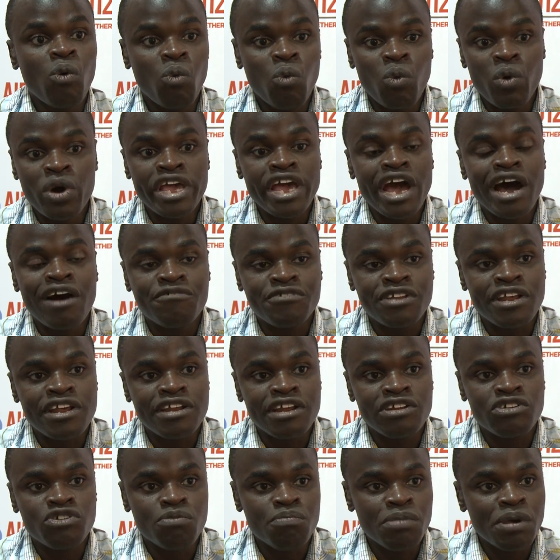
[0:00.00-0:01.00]
we have
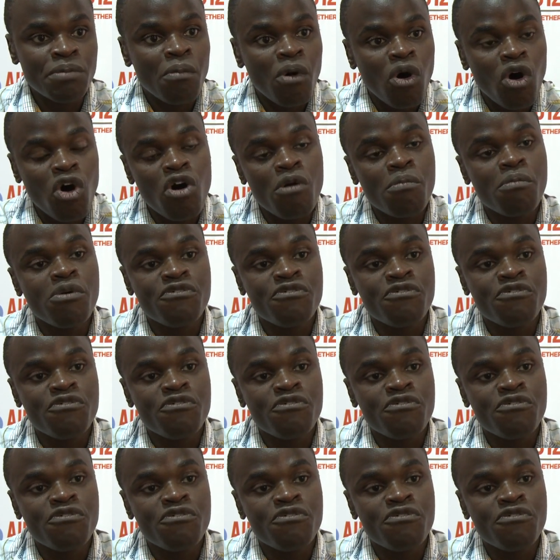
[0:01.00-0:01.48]
tended to be more